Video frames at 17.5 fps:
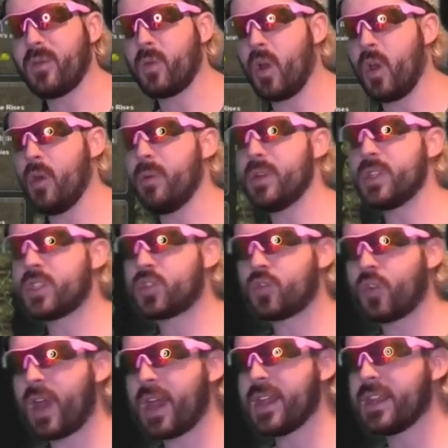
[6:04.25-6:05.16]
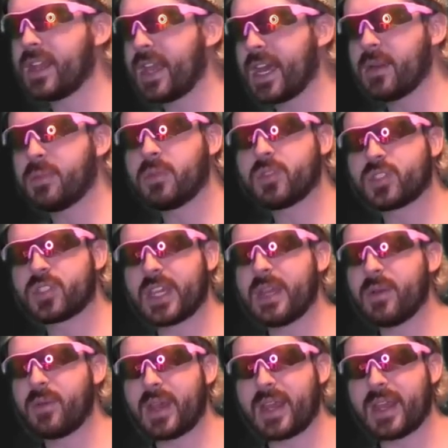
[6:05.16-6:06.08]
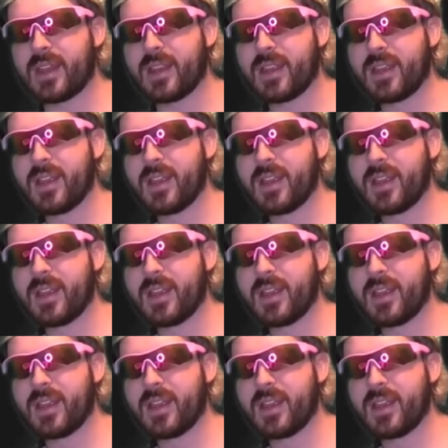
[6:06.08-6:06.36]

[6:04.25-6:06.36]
Who is trading edible seaweed?